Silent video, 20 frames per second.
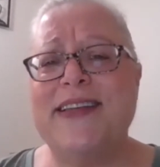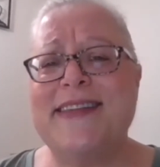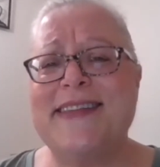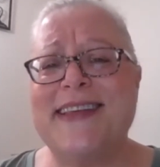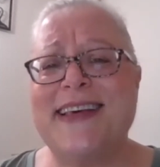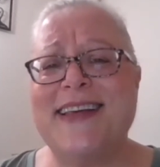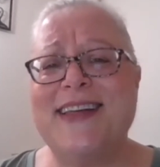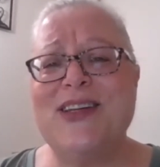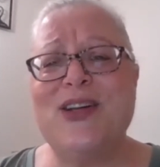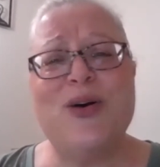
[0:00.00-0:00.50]
is
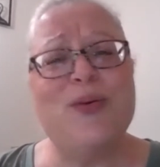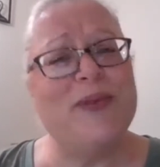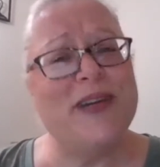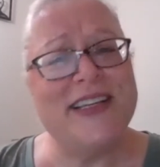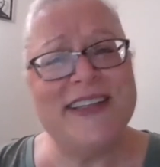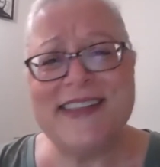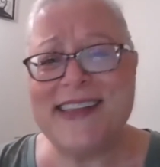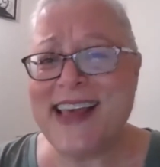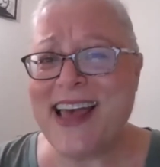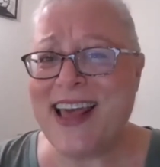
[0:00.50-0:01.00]
that
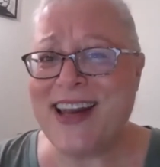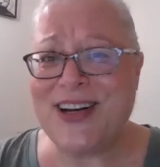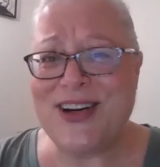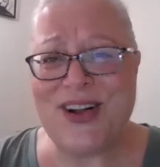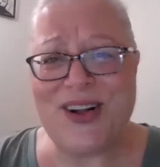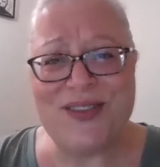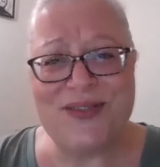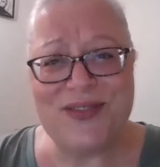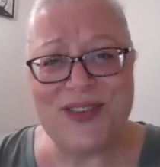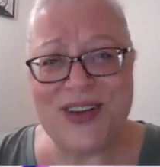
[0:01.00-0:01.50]
nobody's got
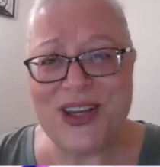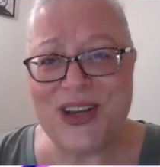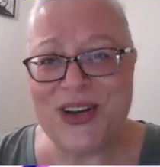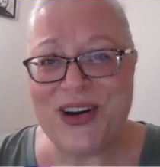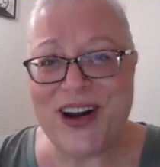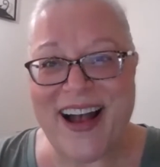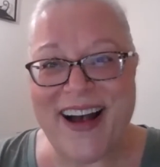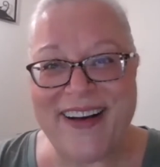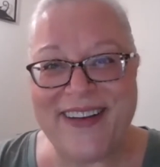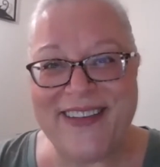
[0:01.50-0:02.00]
it all
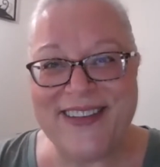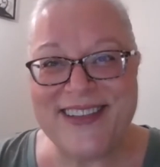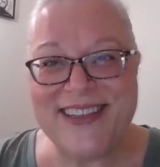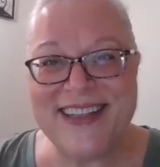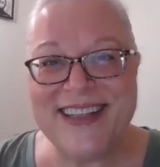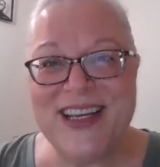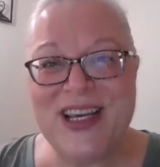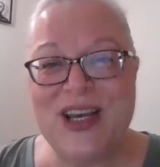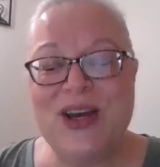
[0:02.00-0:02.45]
figured out.